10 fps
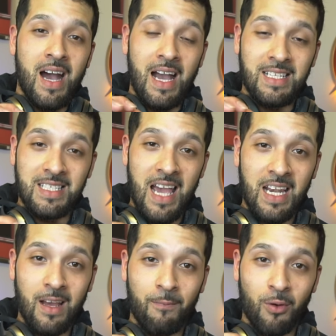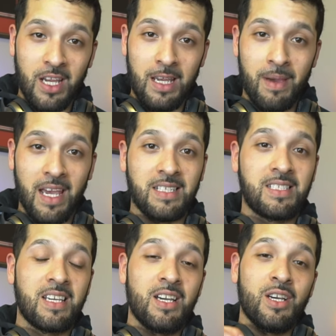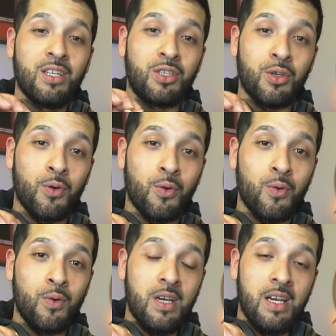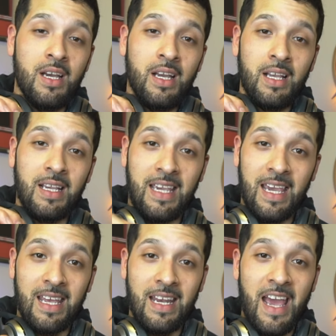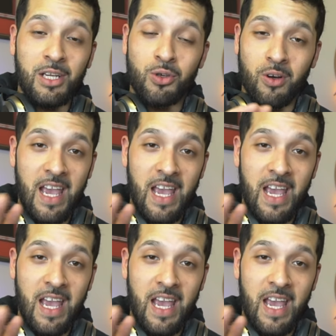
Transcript: I signed up for Ebates to get extra